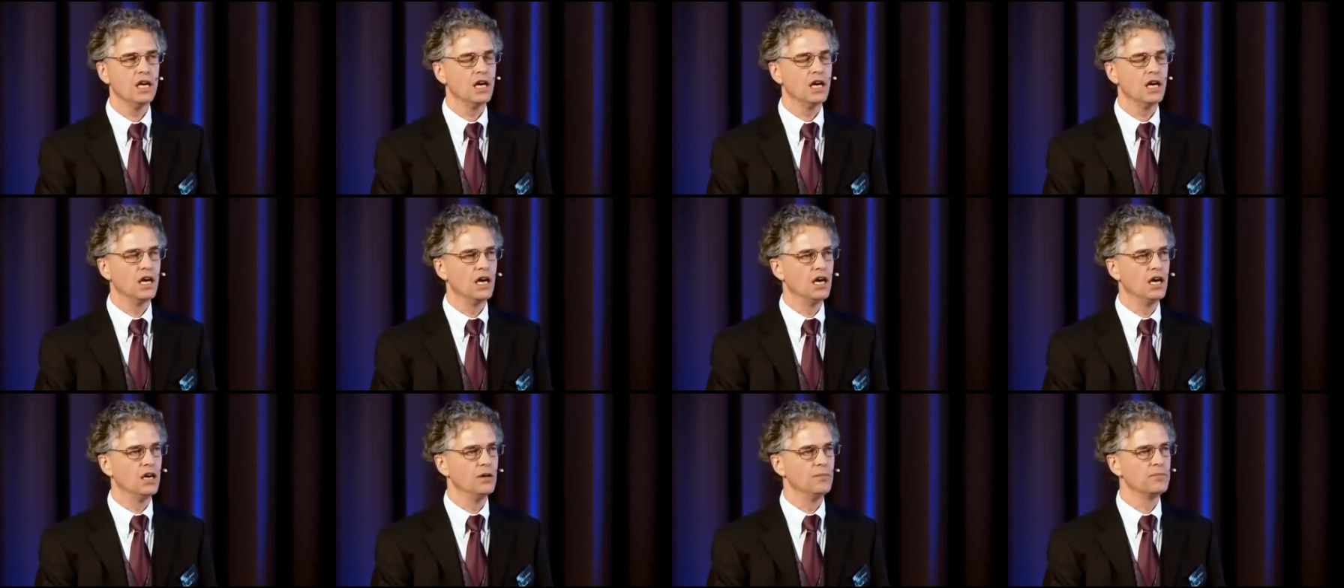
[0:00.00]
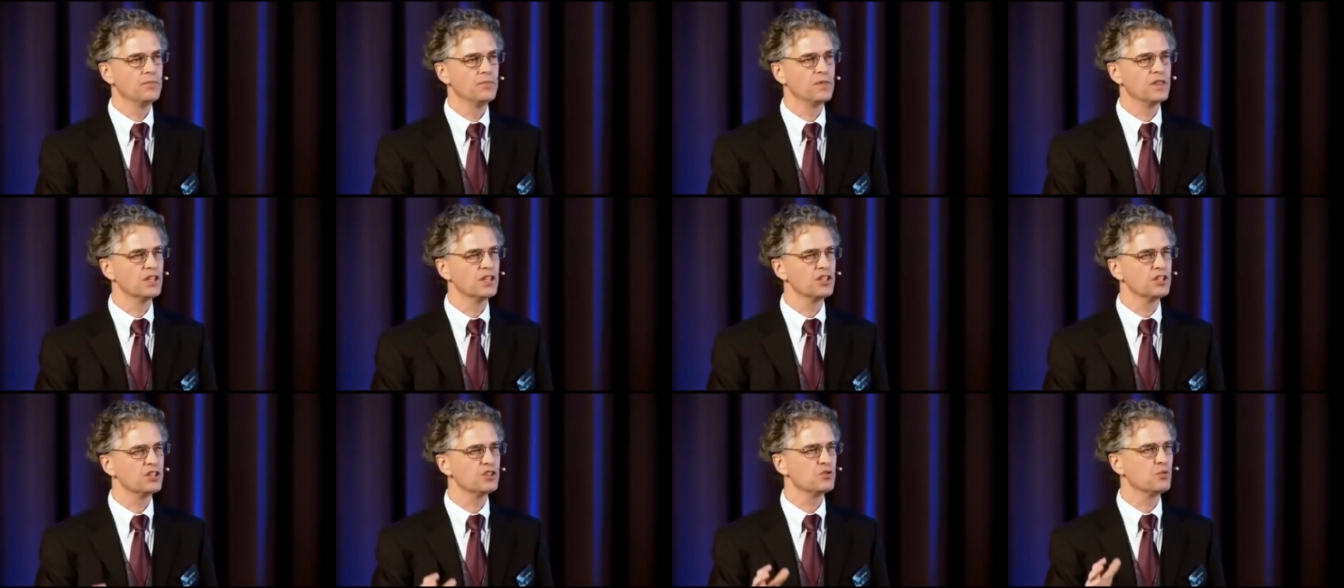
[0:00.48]
Um,
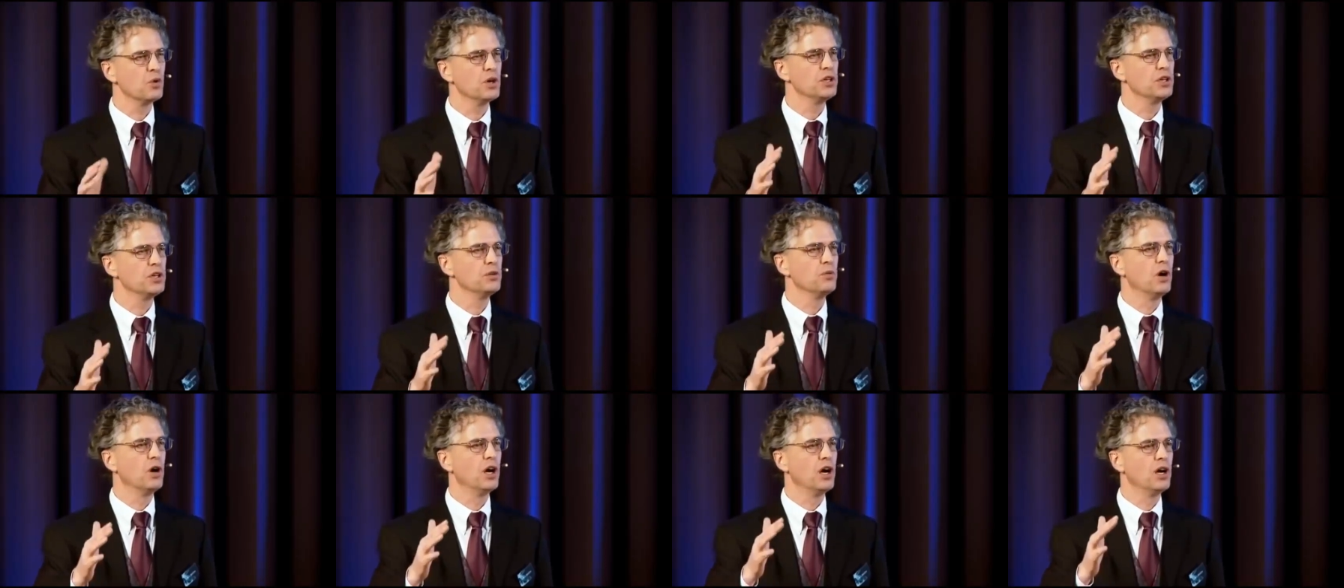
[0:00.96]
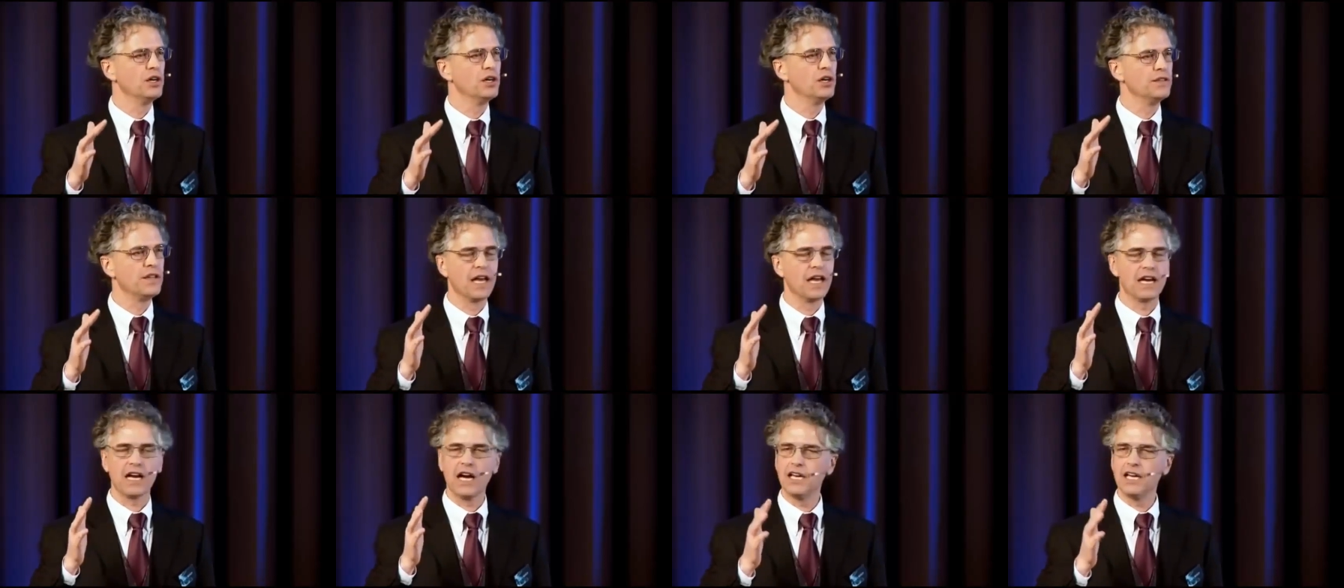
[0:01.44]
this is where you are in
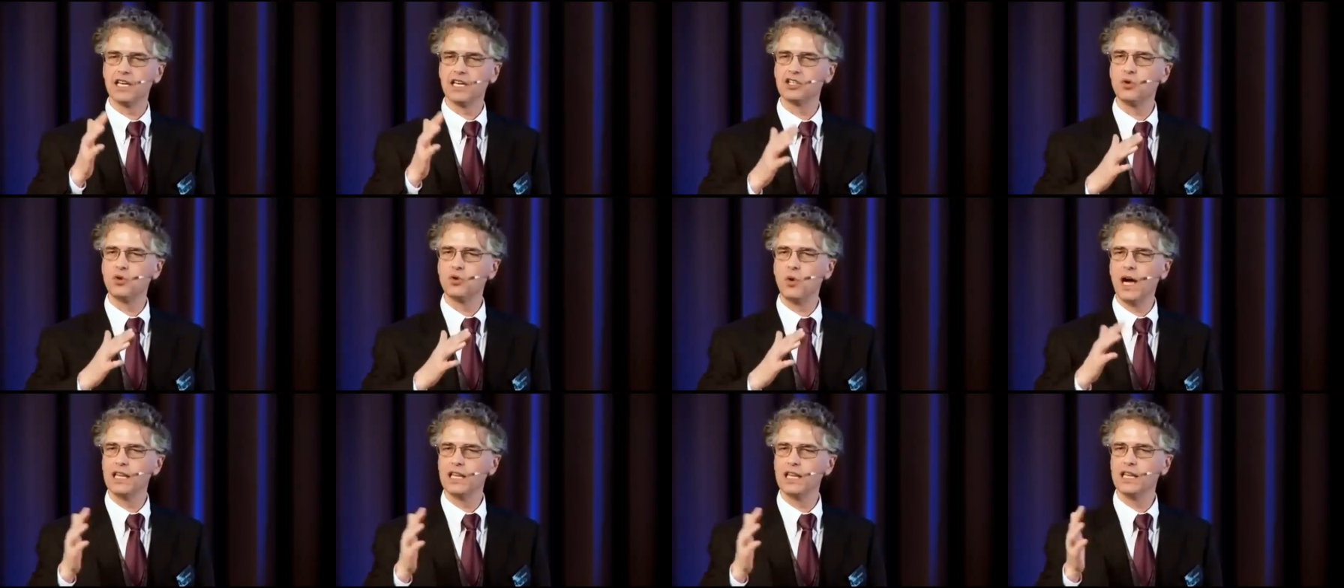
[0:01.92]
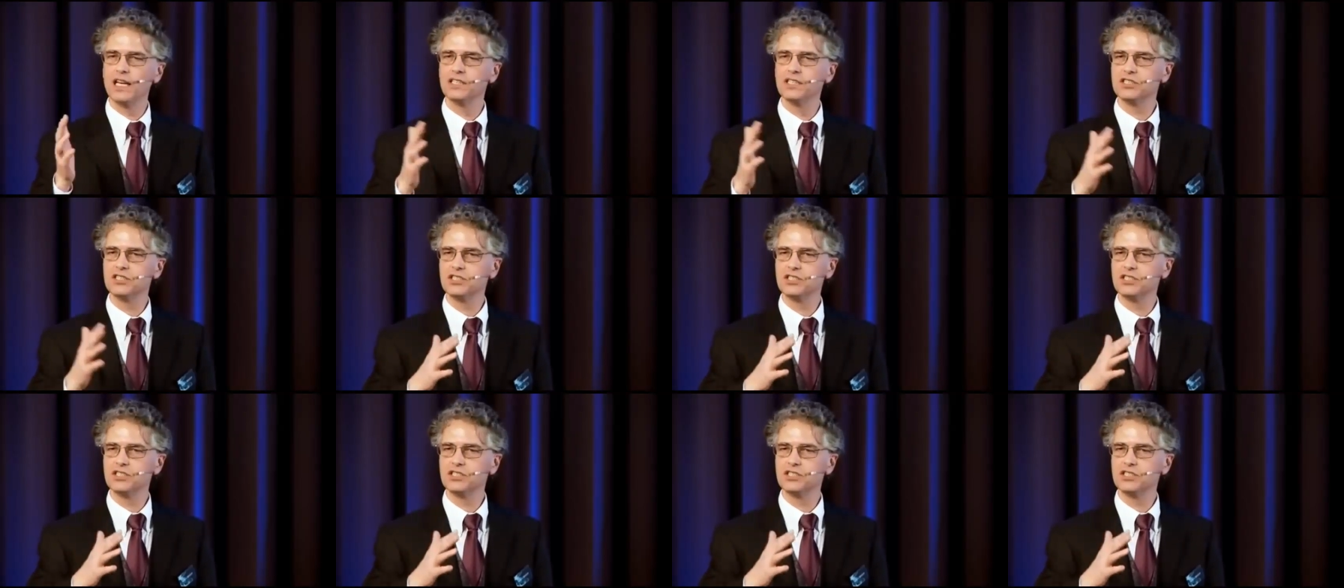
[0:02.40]
that kind of twilight